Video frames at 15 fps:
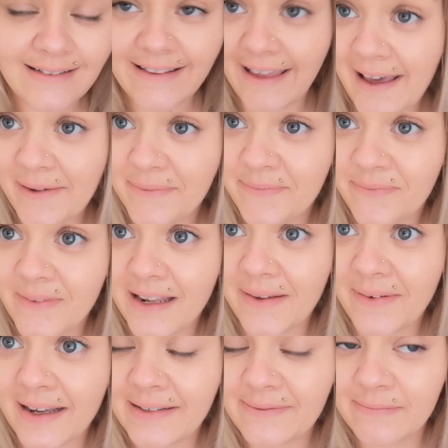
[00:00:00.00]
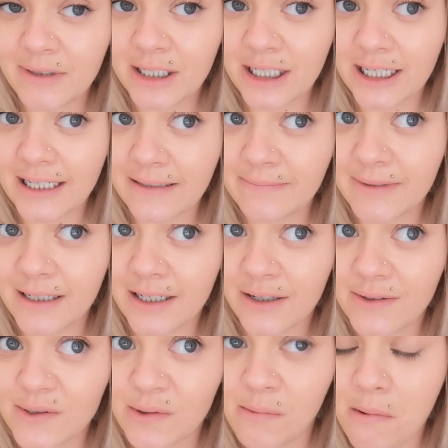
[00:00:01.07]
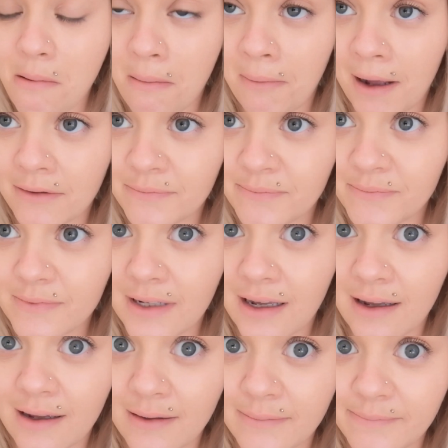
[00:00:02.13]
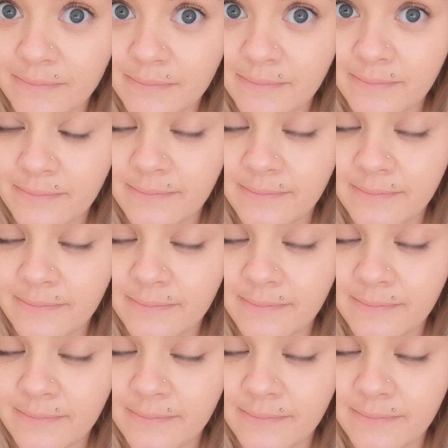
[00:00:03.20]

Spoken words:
So yeah, anyway, I'm gonna go sort my mum out.